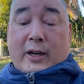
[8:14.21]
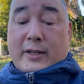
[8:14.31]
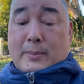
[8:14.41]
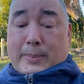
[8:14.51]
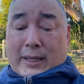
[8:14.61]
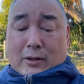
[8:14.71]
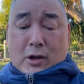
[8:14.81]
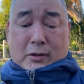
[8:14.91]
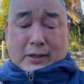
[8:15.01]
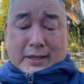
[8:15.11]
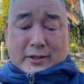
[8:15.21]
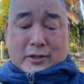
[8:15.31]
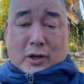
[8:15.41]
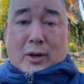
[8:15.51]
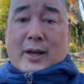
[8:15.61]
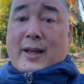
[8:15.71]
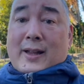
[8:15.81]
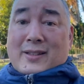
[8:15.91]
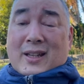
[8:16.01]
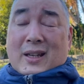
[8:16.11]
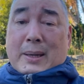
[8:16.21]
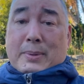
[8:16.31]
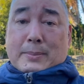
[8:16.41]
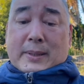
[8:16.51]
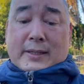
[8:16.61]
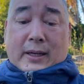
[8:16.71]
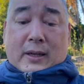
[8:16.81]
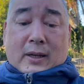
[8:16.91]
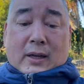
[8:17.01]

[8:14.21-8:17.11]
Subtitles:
And it's a big, long list, so it's going to keep us busy.